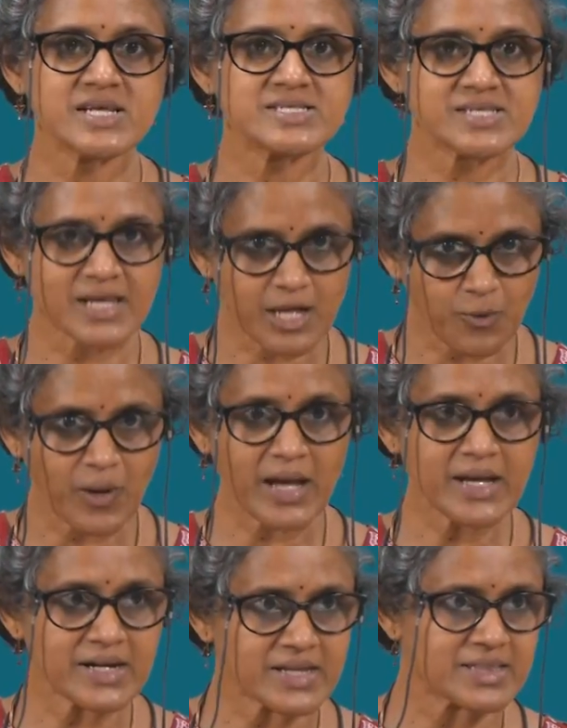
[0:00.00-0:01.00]
that is
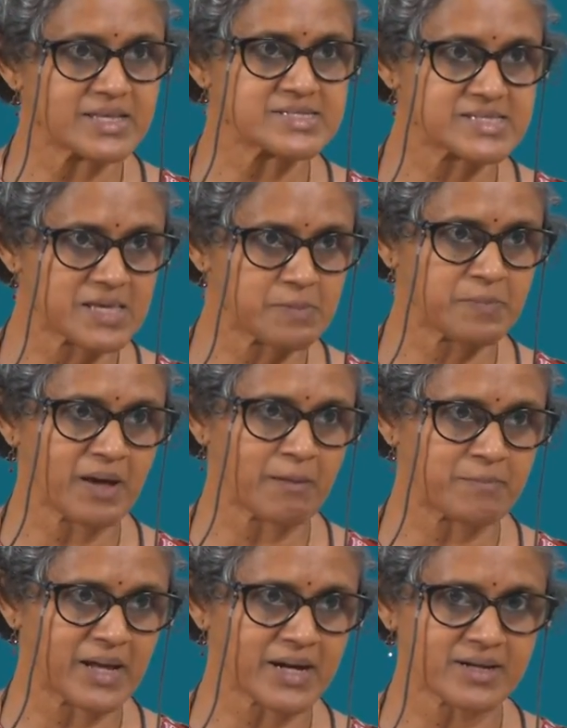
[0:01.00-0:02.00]
required in these hip
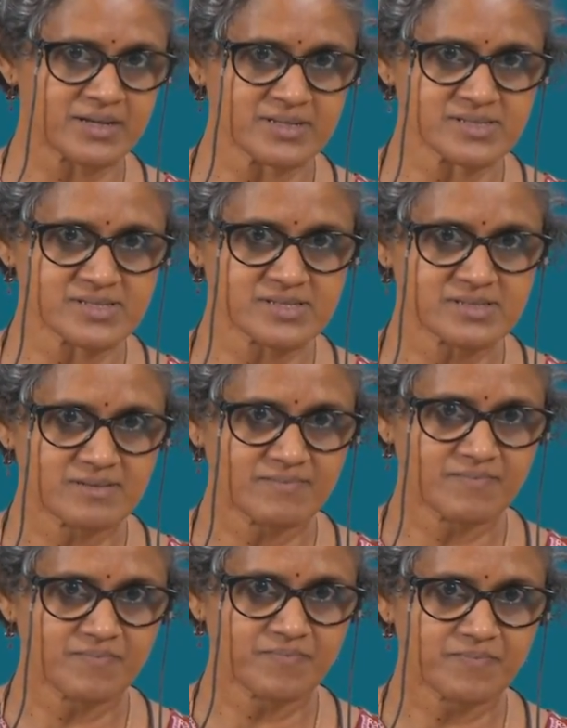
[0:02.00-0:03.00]
abductors
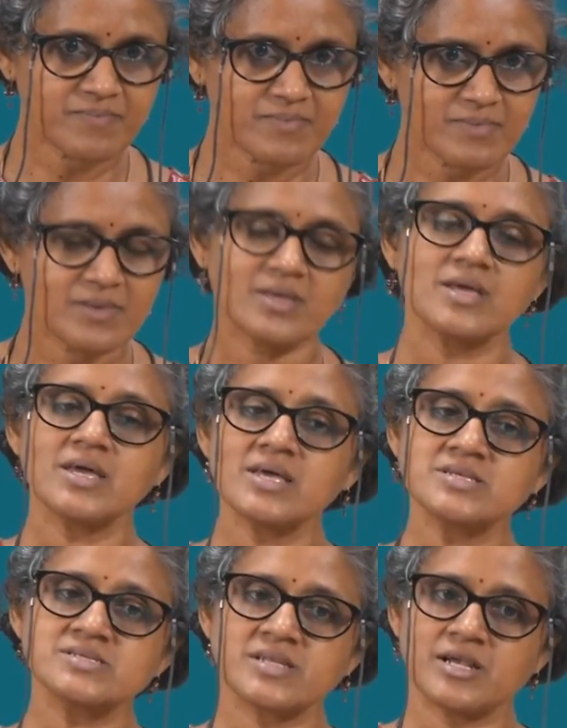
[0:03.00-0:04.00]

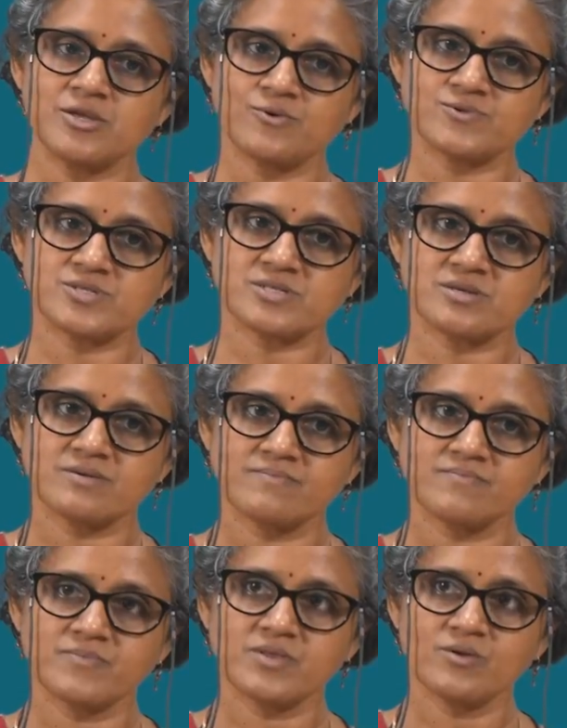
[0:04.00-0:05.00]
is reduced,
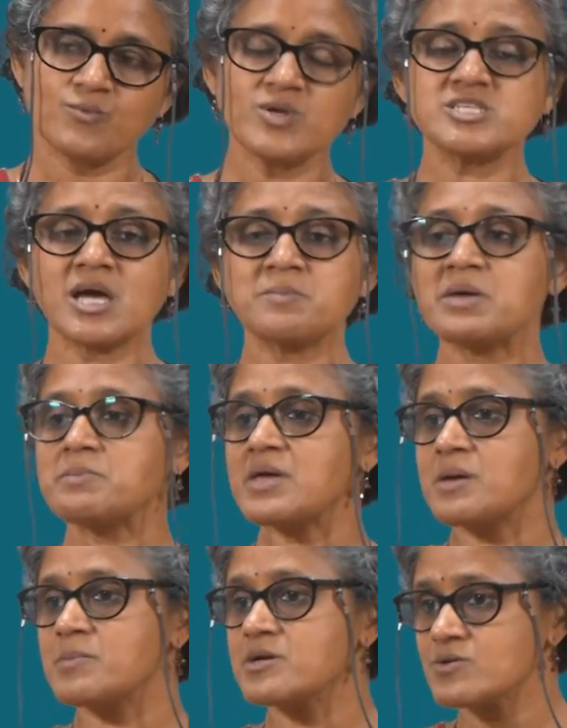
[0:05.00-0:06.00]
which I may be
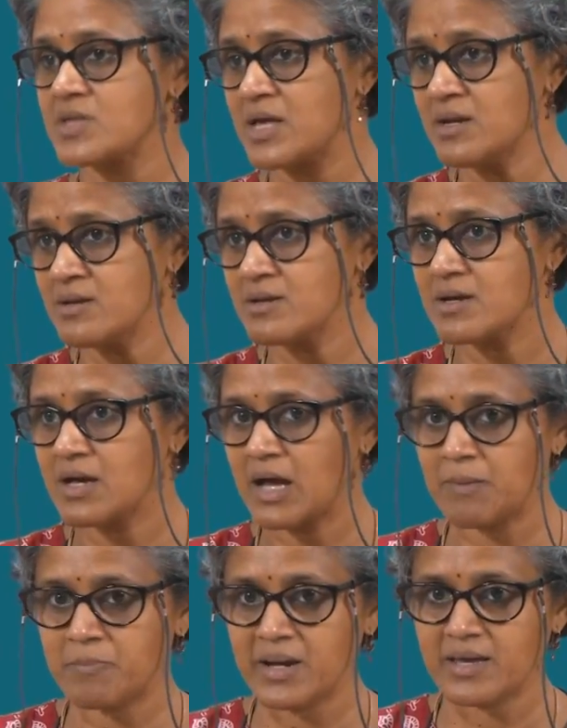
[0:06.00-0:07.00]
able to then
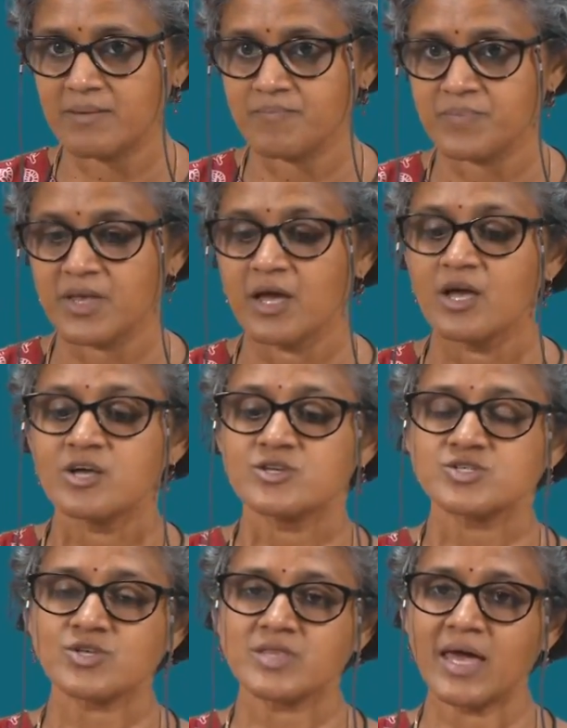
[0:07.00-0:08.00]
apply.
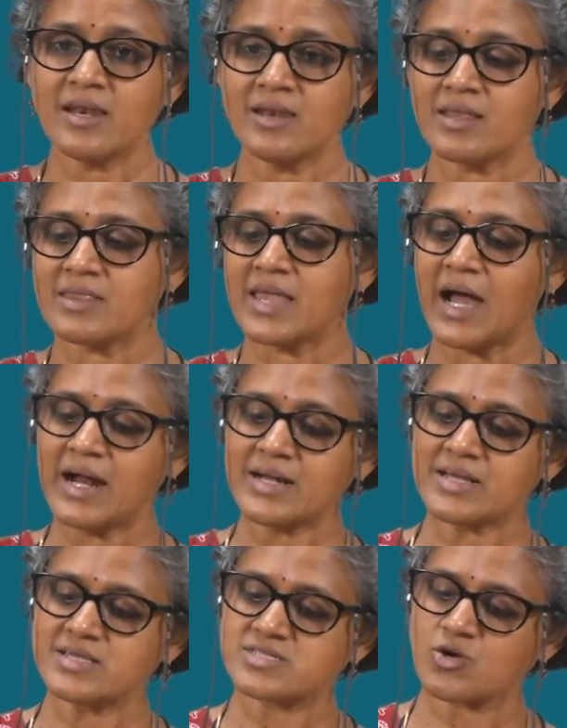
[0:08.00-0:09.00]
So, then that
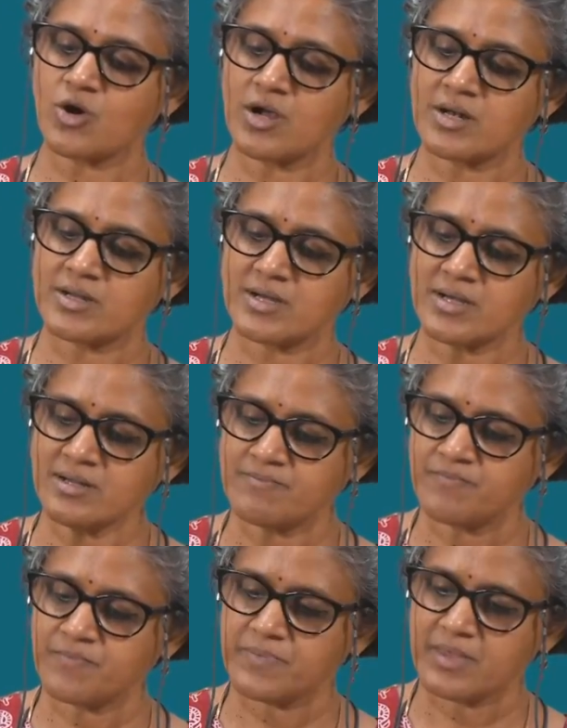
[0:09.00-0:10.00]
is called a
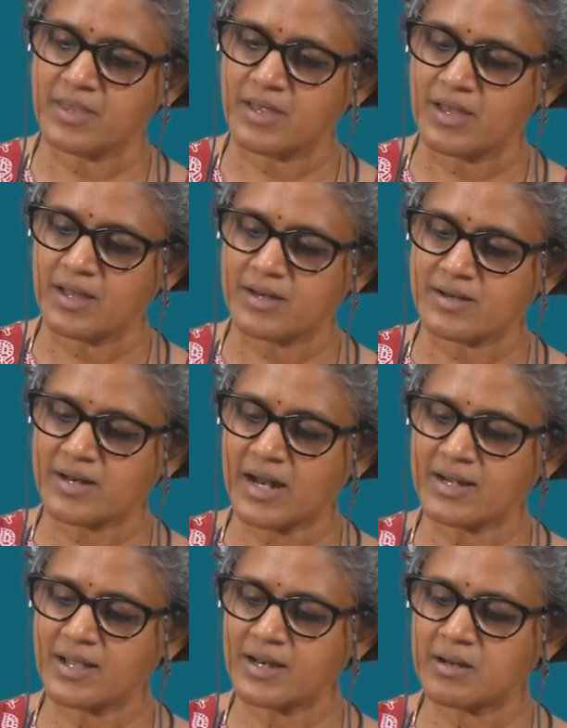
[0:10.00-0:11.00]

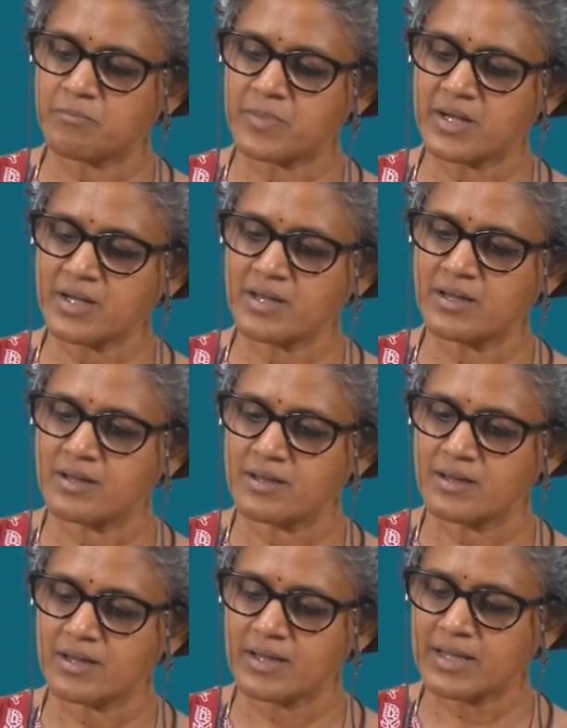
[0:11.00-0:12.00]
Trendelenburg
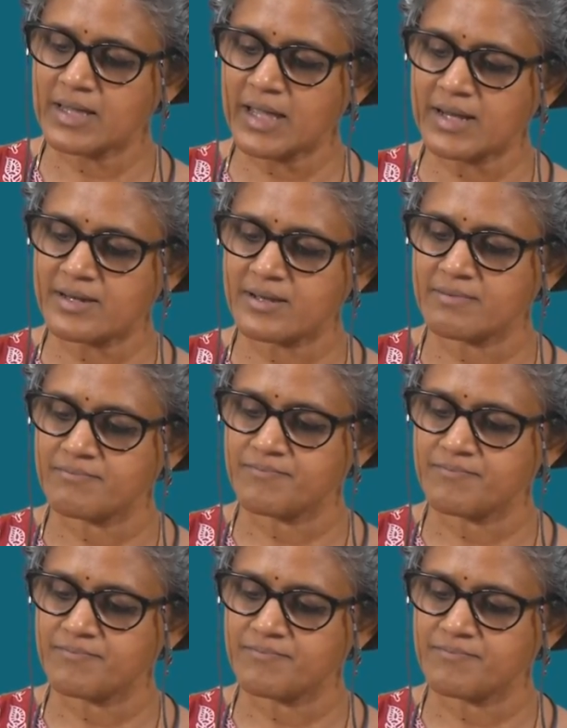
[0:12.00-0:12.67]
gait.